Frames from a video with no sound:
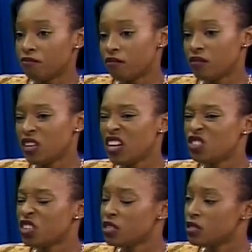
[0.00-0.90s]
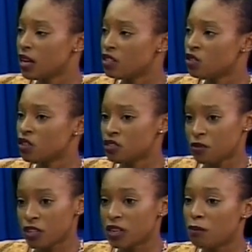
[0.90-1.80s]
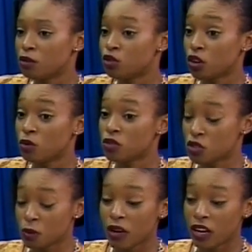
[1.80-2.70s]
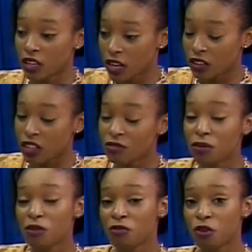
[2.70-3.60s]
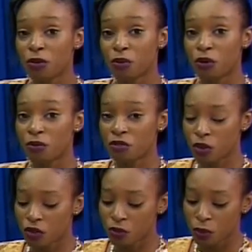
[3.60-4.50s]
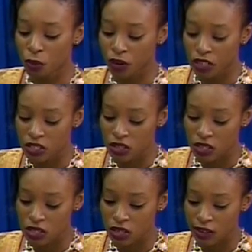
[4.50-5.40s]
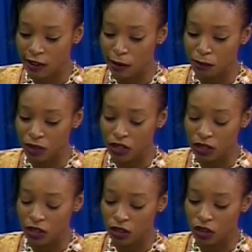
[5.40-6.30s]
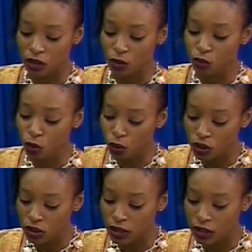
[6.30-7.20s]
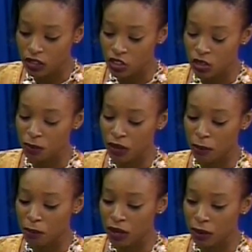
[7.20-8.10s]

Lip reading: natural disasters, for example, droughts and so on? And even before the program viewers, we were discussing the role the GPM may